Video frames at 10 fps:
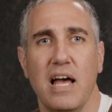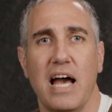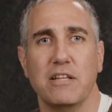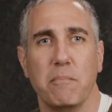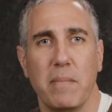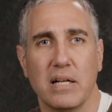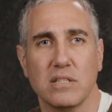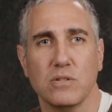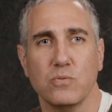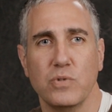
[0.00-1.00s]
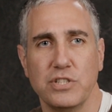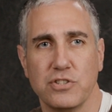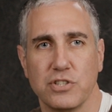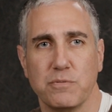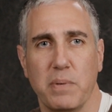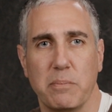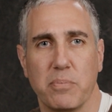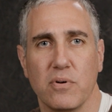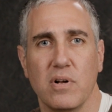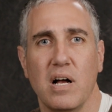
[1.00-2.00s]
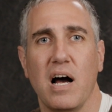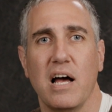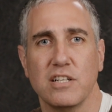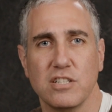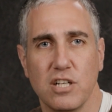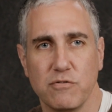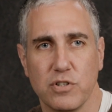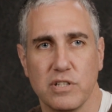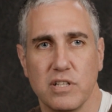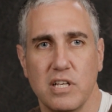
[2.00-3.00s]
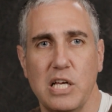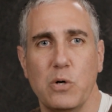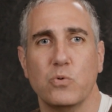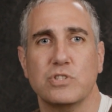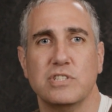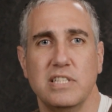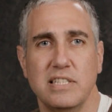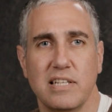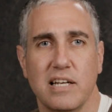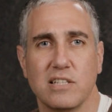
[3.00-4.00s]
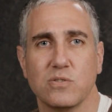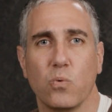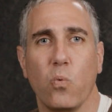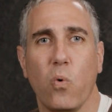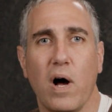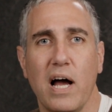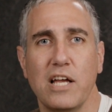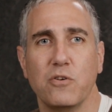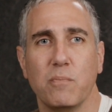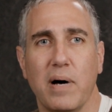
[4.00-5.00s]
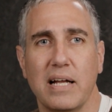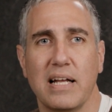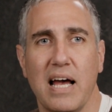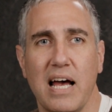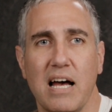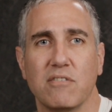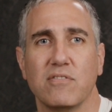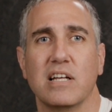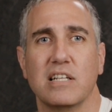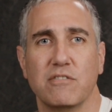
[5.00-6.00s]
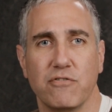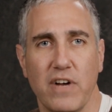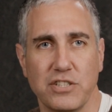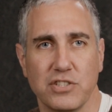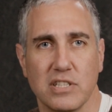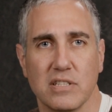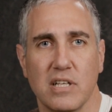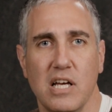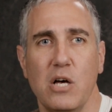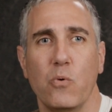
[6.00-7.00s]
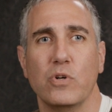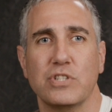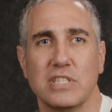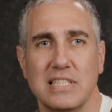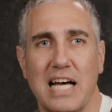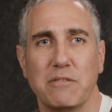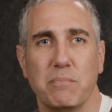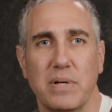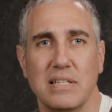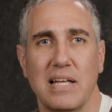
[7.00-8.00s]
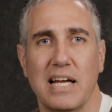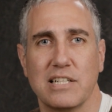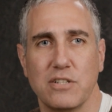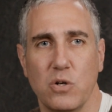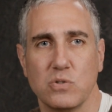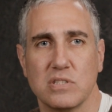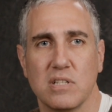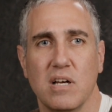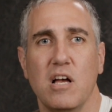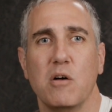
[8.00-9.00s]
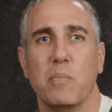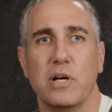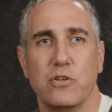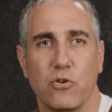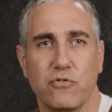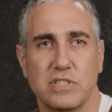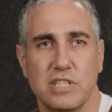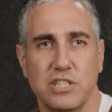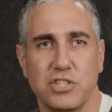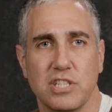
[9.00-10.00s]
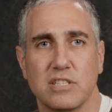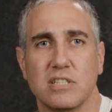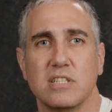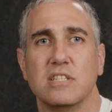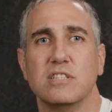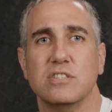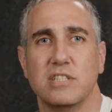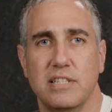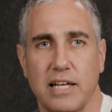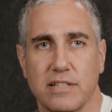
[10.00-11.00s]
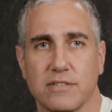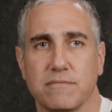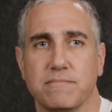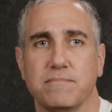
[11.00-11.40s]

and the medical research paper I uncovered, which details why you might have an infection which has not been diagnosed by your physician to date.